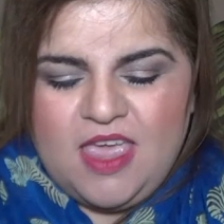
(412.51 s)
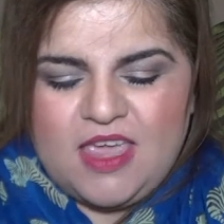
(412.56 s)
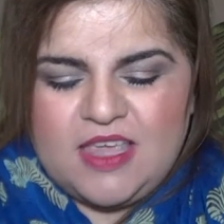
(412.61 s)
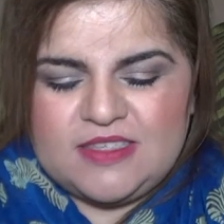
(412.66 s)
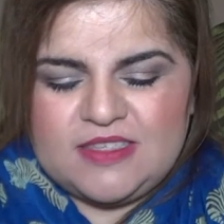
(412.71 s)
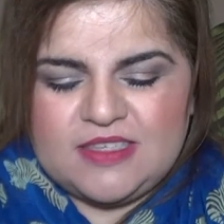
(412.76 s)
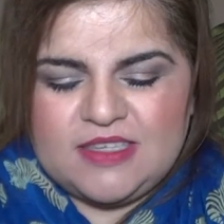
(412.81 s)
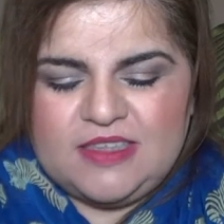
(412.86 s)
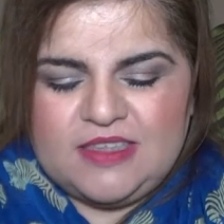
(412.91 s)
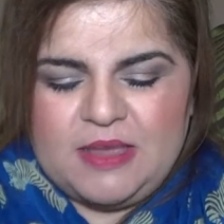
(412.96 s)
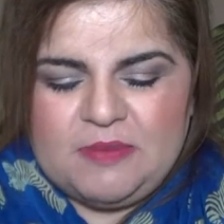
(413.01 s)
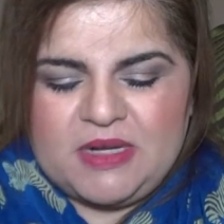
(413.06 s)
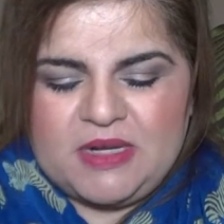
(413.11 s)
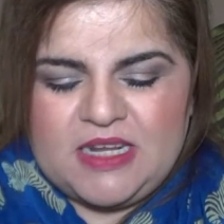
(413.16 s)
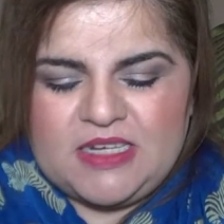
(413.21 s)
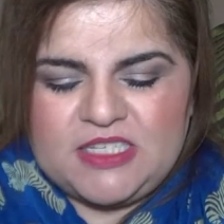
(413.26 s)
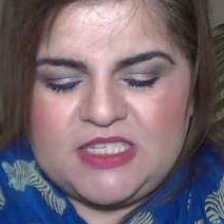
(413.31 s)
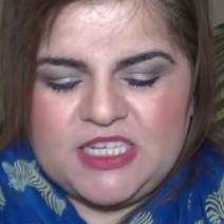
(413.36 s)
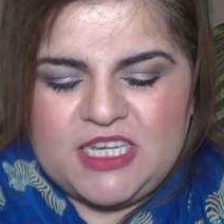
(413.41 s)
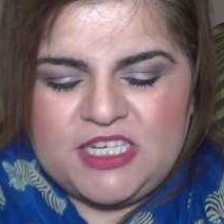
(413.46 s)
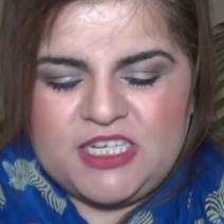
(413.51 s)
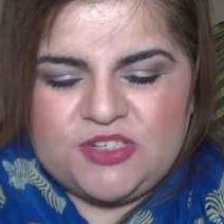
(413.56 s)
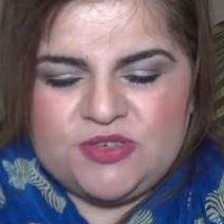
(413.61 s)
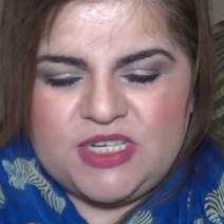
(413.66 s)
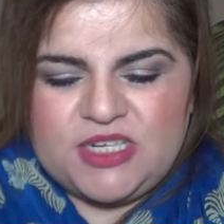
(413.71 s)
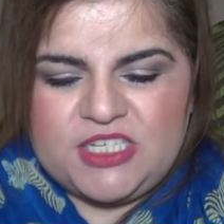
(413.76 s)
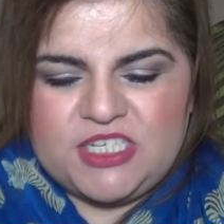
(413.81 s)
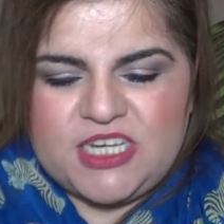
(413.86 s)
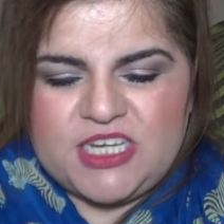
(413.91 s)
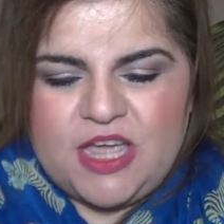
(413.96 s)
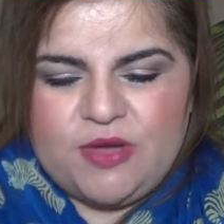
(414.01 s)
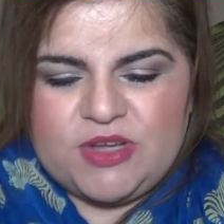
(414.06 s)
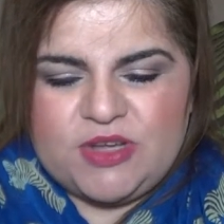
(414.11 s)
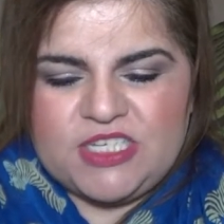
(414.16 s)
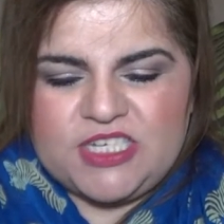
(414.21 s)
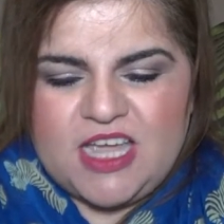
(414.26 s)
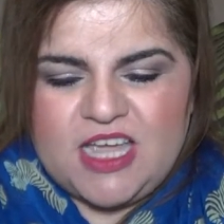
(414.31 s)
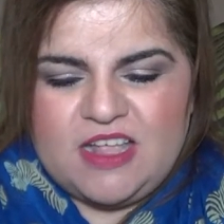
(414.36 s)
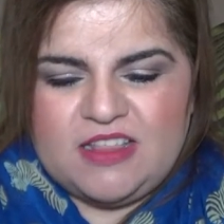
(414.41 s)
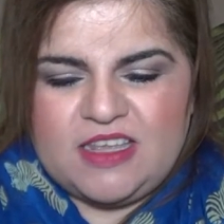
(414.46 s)
It's the lemon and tea tree shower
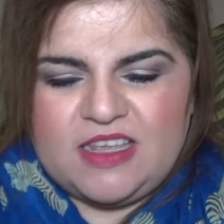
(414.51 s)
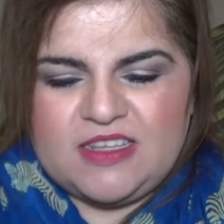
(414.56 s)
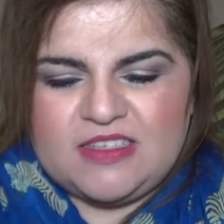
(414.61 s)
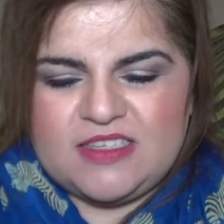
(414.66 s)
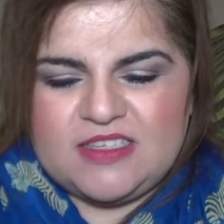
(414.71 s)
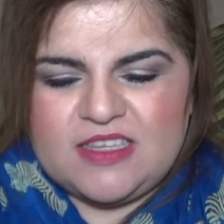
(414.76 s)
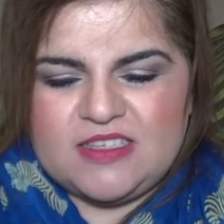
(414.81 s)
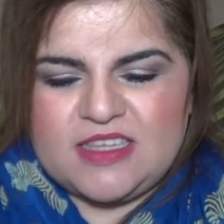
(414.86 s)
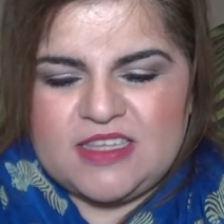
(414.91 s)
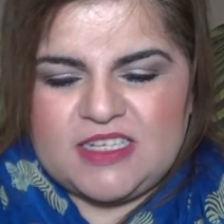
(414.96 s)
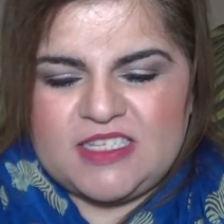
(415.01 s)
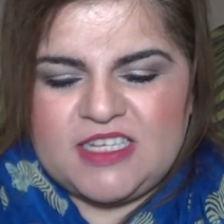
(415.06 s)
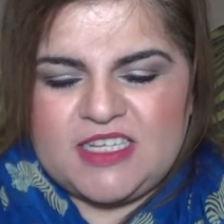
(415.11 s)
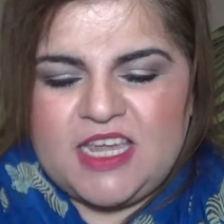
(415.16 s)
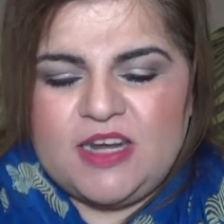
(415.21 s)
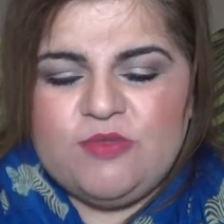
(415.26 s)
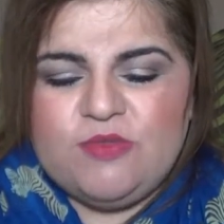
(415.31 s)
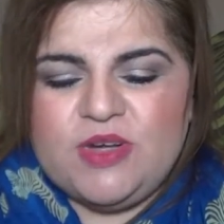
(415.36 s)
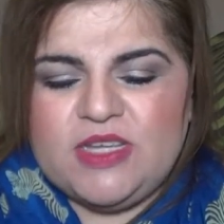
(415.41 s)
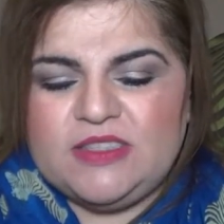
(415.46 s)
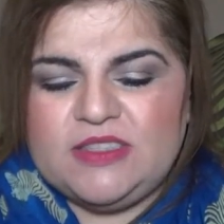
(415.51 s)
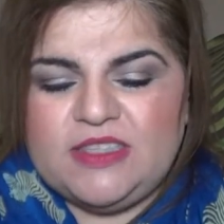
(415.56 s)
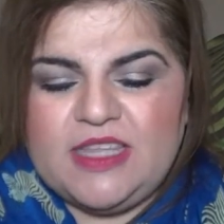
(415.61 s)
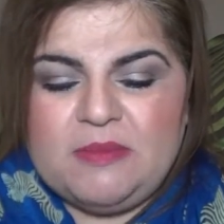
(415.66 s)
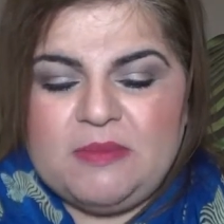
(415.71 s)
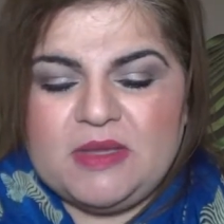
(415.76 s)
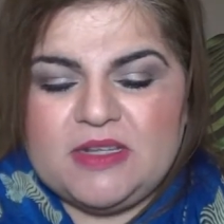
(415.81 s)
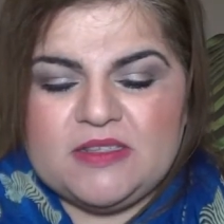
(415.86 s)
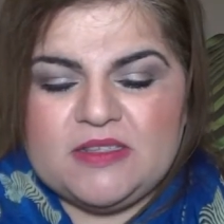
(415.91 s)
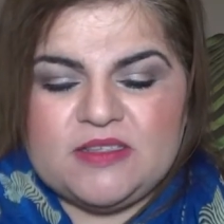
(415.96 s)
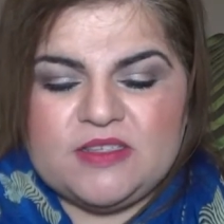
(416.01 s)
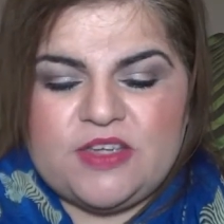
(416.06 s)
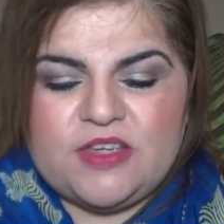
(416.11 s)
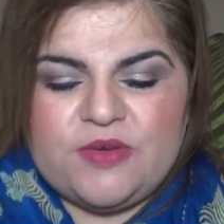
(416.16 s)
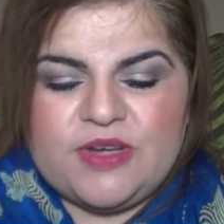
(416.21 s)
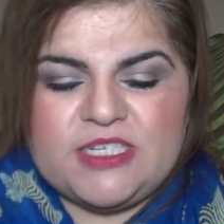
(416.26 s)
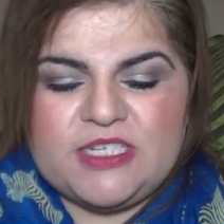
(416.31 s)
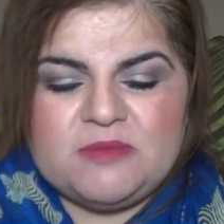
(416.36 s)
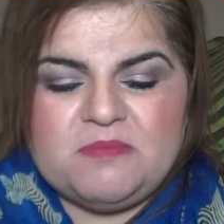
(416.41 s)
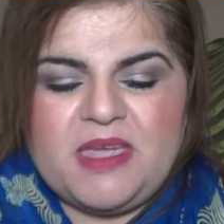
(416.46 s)
gel, and it says that 10 real lemons
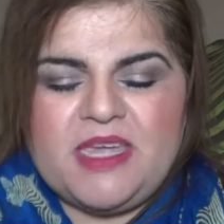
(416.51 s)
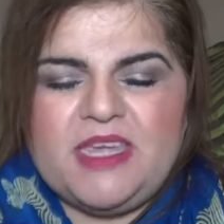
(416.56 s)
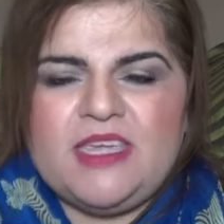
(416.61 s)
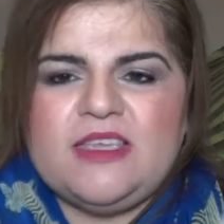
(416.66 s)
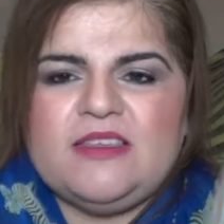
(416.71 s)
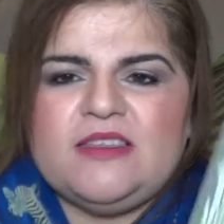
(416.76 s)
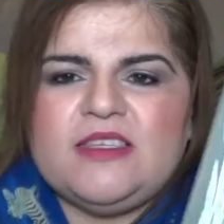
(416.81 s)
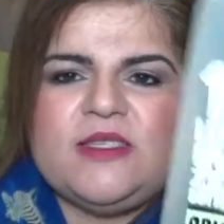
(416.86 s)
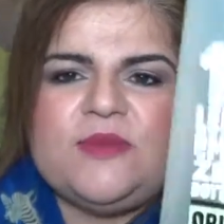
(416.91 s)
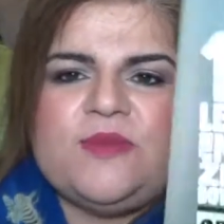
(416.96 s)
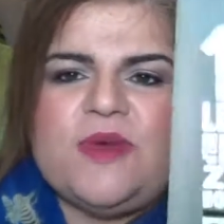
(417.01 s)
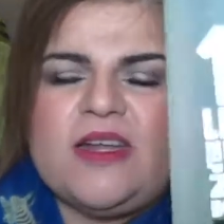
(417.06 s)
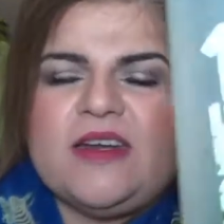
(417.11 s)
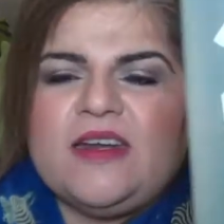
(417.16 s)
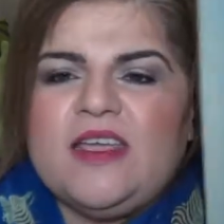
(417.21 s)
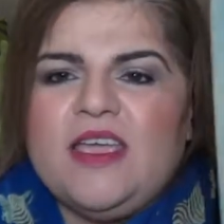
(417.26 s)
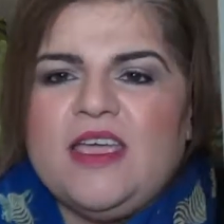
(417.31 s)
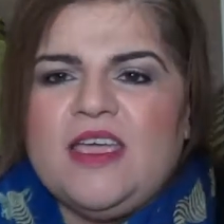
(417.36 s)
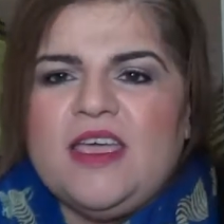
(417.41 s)
go into making this one.